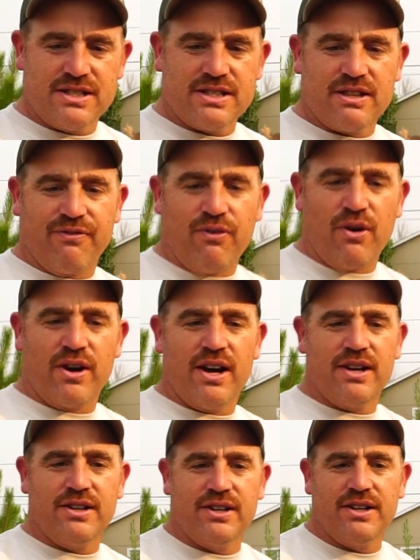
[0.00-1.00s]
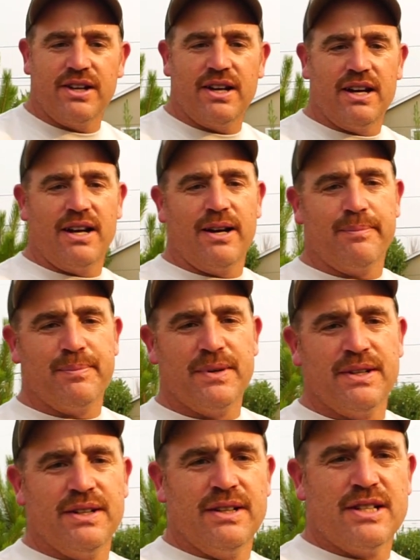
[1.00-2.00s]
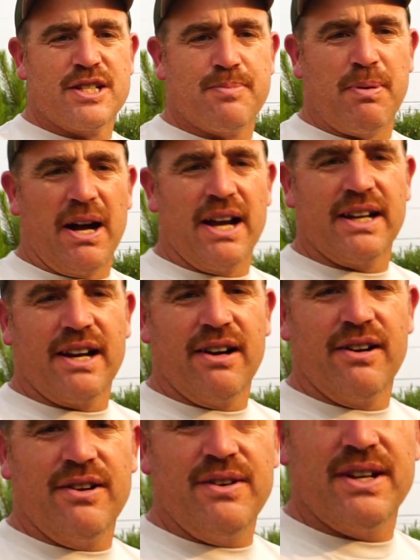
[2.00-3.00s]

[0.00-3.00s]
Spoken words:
is the 400 spined arrow.